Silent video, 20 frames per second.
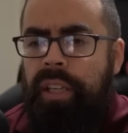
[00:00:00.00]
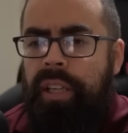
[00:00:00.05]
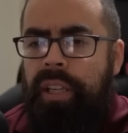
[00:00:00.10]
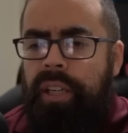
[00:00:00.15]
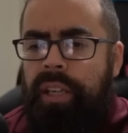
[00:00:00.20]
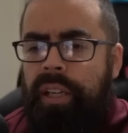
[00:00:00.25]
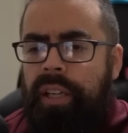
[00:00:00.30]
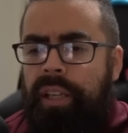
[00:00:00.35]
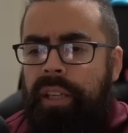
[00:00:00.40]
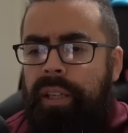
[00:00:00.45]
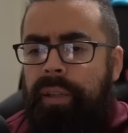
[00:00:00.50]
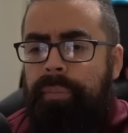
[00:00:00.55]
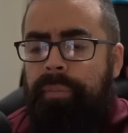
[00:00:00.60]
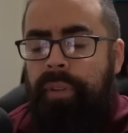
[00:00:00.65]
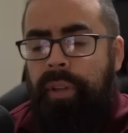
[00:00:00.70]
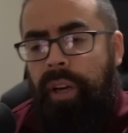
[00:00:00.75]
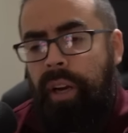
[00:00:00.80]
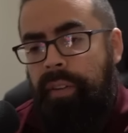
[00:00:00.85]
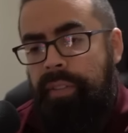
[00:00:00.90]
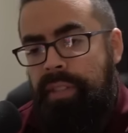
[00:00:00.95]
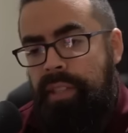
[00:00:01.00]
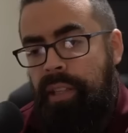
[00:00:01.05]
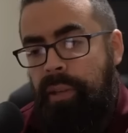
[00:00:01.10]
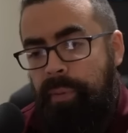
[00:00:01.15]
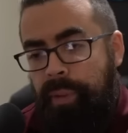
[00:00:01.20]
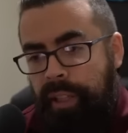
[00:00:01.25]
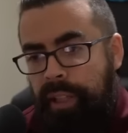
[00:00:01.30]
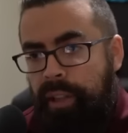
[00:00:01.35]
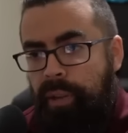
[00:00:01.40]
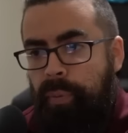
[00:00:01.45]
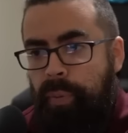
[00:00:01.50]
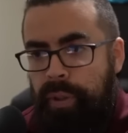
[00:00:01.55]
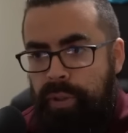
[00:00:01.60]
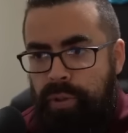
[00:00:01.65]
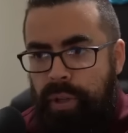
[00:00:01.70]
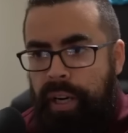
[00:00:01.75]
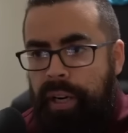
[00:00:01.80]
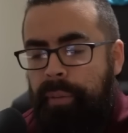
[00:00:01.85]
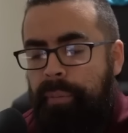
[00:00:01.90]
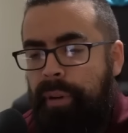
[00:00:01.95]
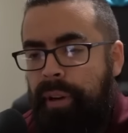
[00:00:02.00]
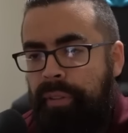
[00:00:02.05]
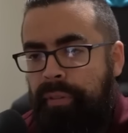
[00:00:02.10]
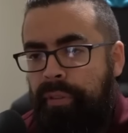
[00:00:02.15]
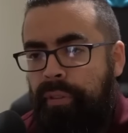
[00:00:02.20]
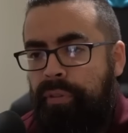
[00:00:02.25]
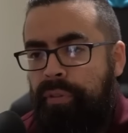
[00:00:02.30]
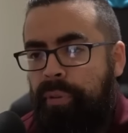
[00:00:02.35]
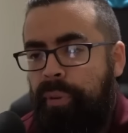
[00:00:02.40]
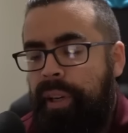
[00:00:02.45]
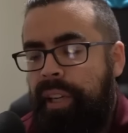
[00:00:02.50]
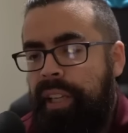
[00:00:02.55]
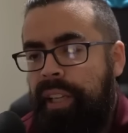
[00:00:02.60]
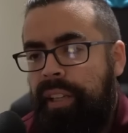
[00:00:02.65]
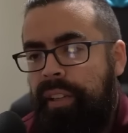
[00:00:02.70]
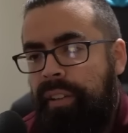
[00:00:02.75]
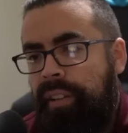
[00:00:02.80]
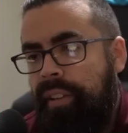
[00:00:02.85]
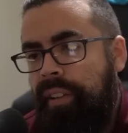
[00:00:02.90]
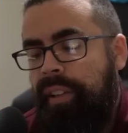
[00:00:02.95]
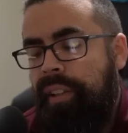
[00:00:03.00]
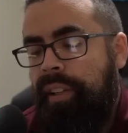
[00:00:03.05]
Obviously, I want to get the 1 Dragon Breath for free in,